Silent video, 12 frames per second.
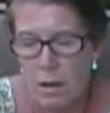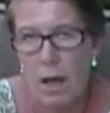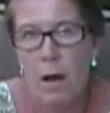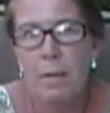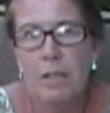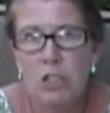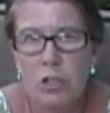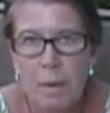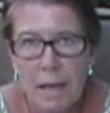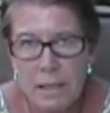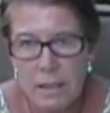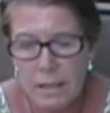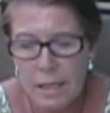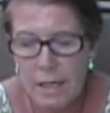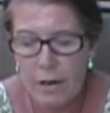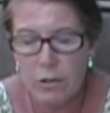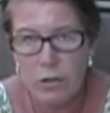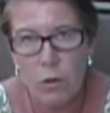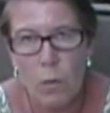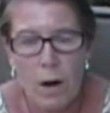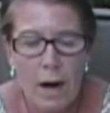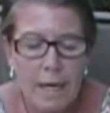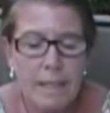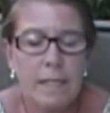How much space is in here? So
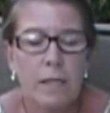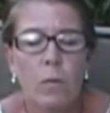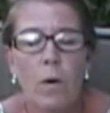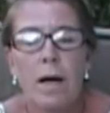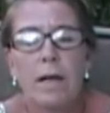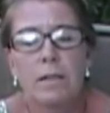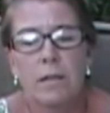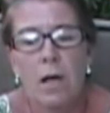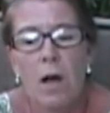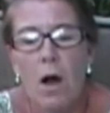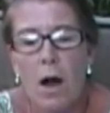what I did was